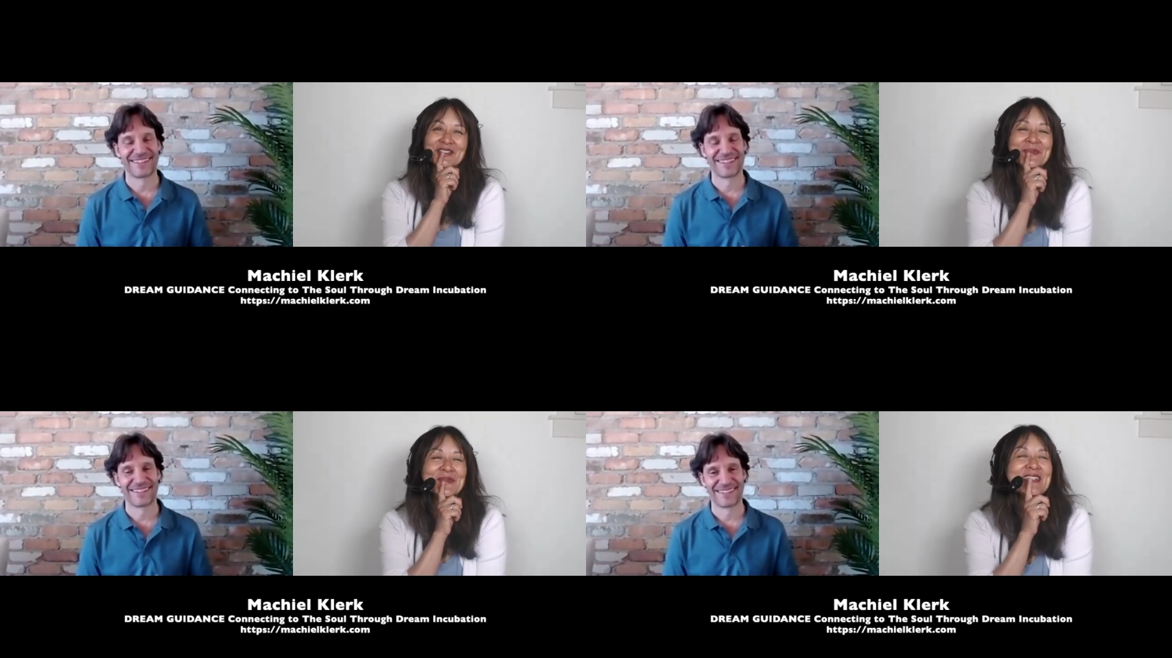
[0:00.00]

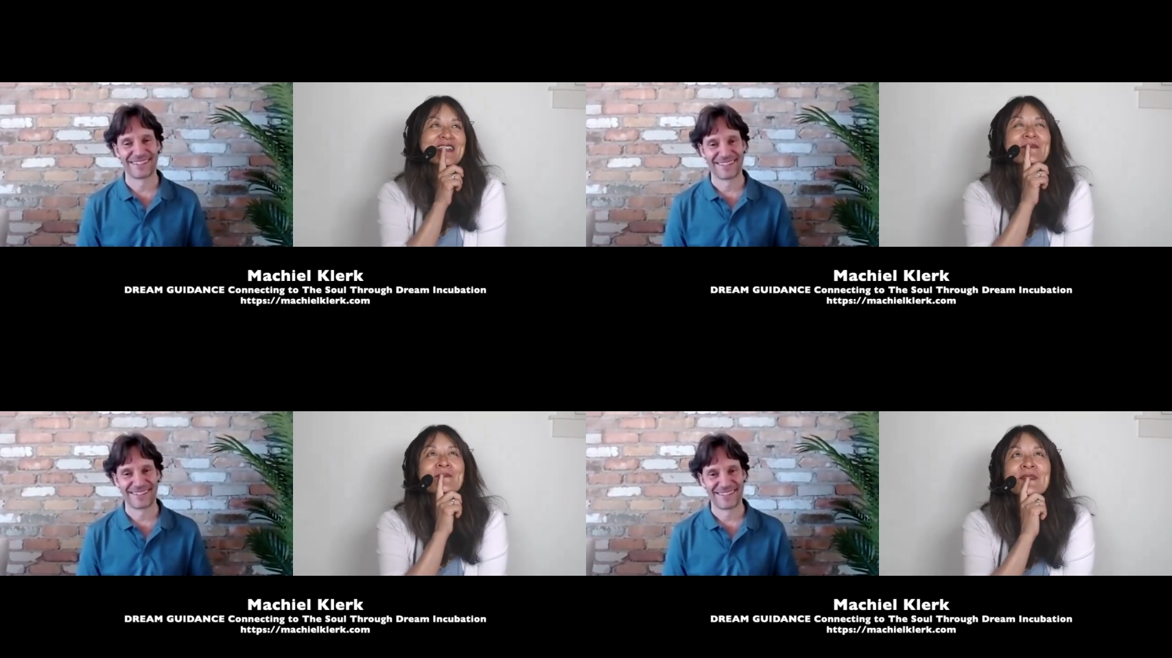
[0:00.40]
Speaker 1: But
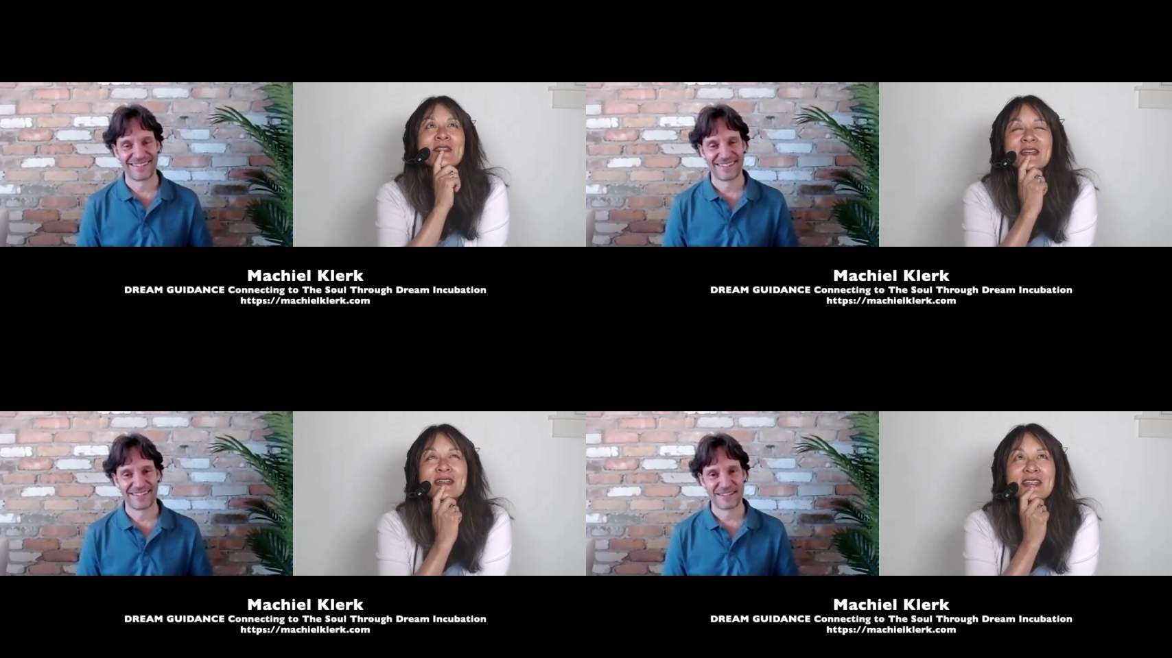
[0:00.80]

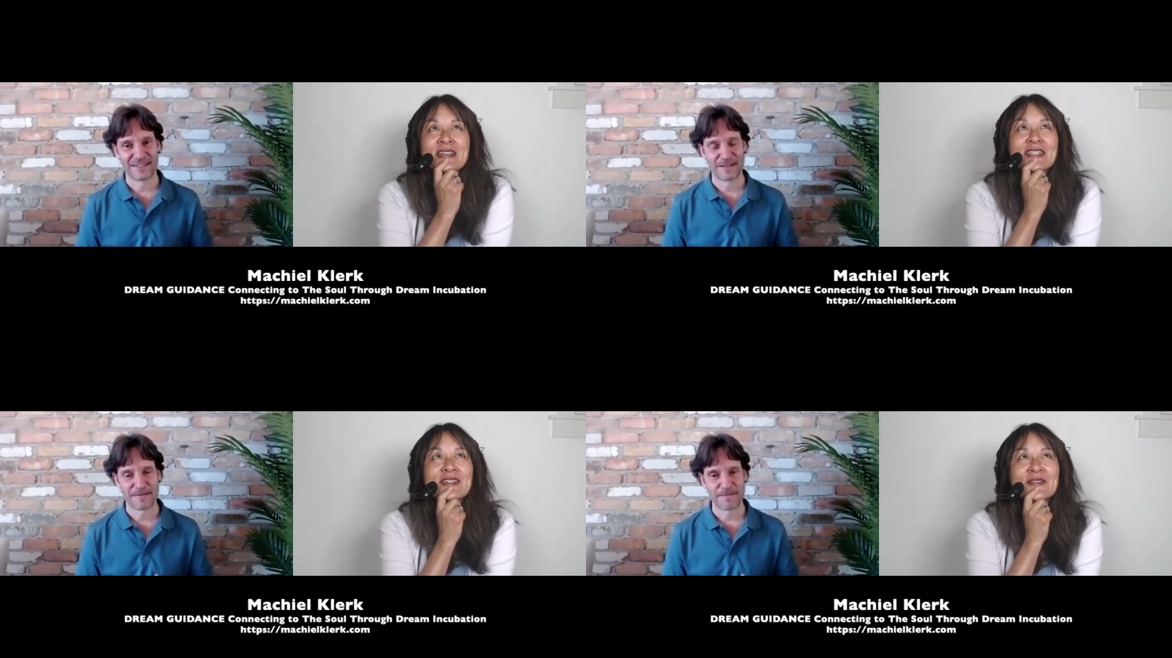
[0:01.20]
you
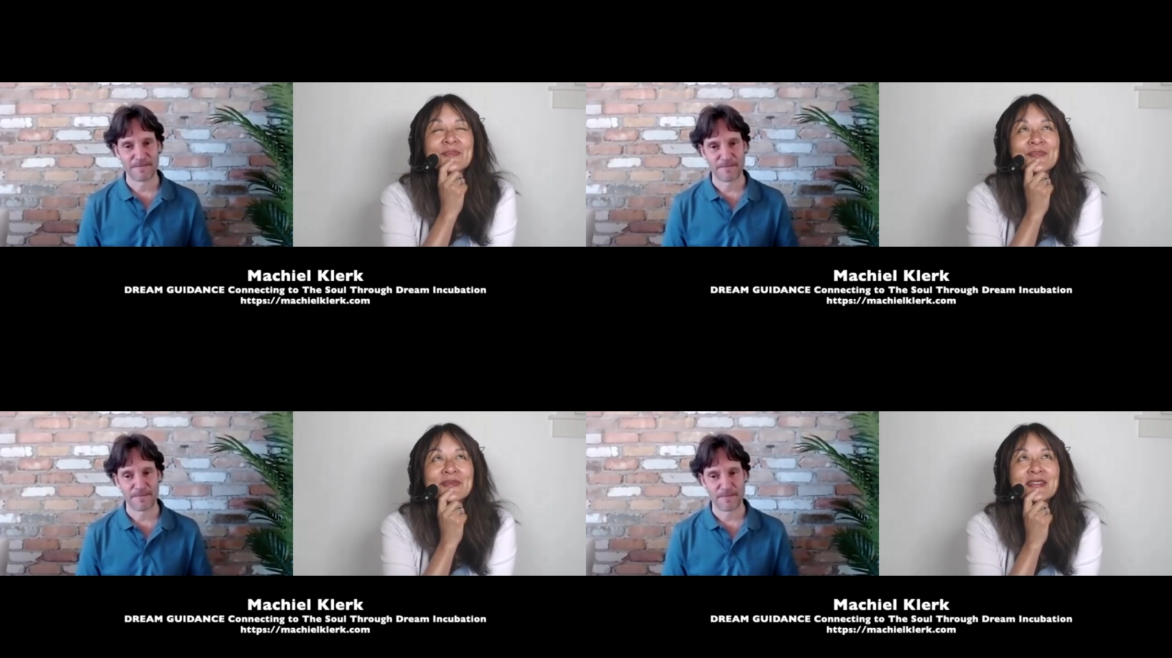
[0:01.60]
know,
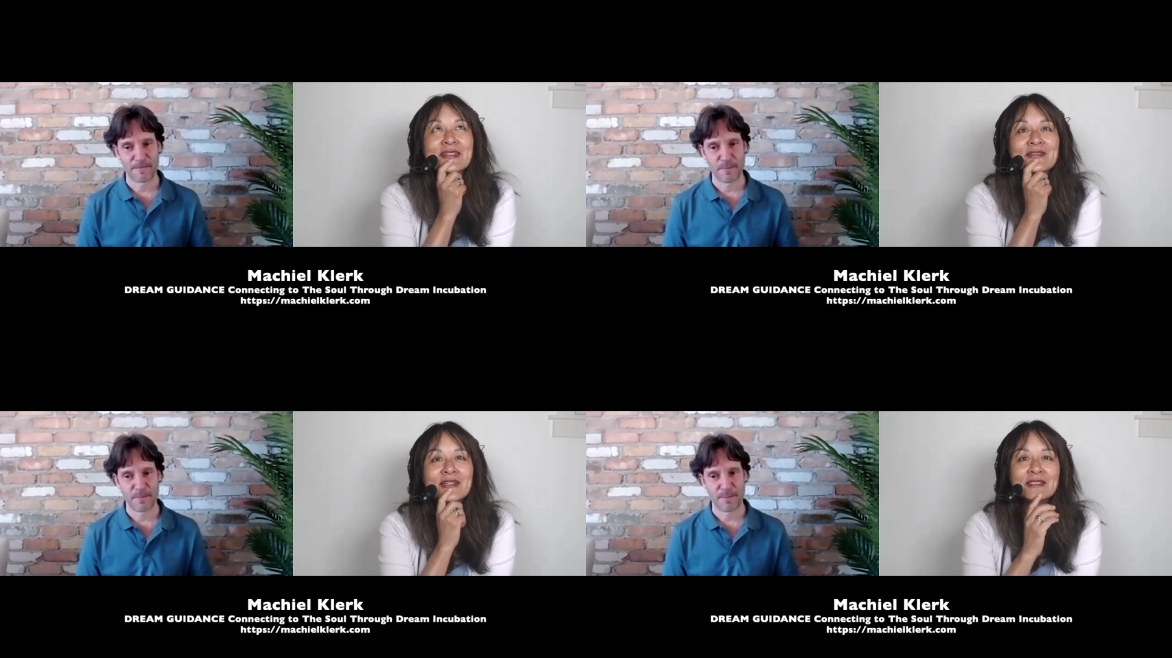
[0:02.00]
you know
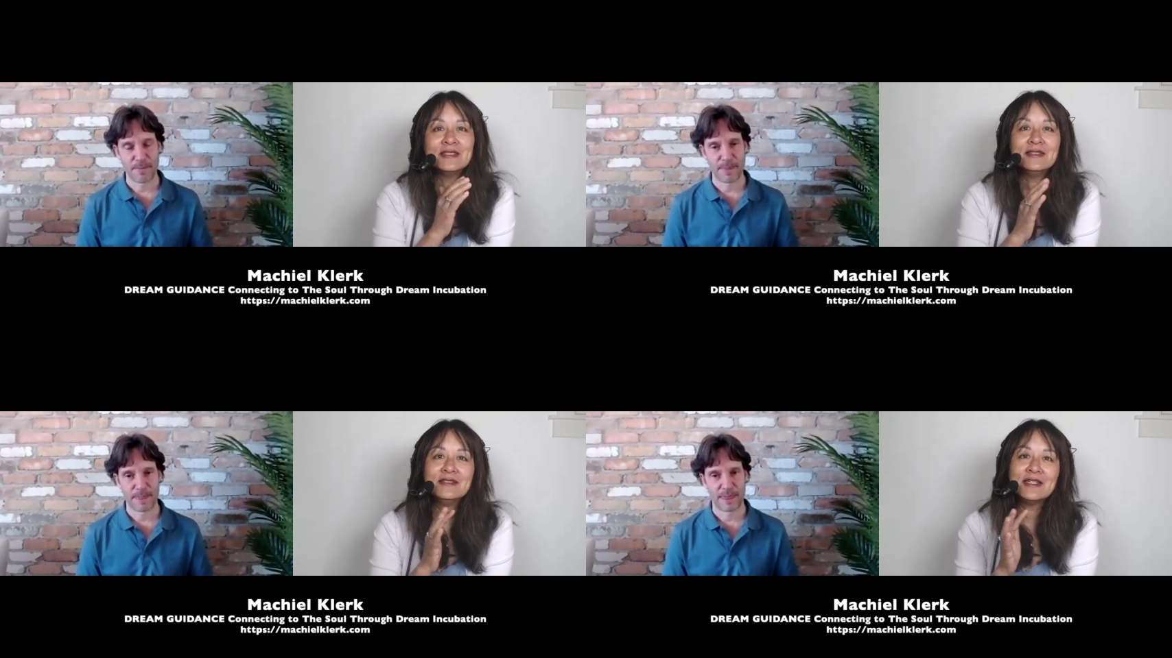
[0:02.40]
that
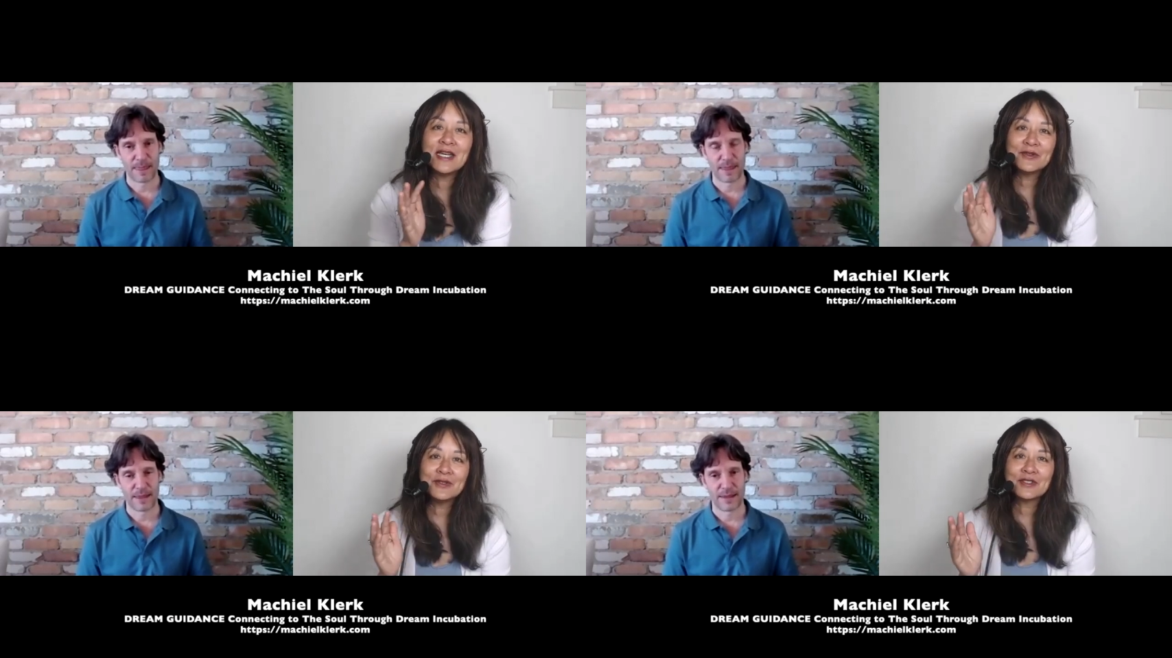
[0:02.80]
the
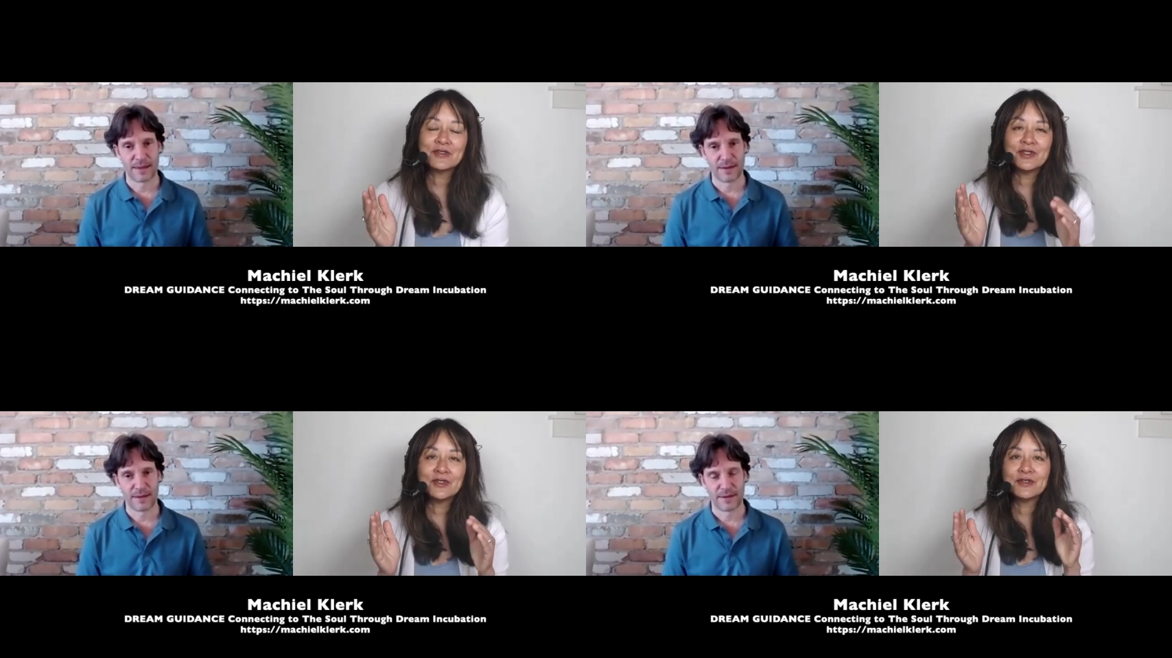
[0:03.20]
Taoist view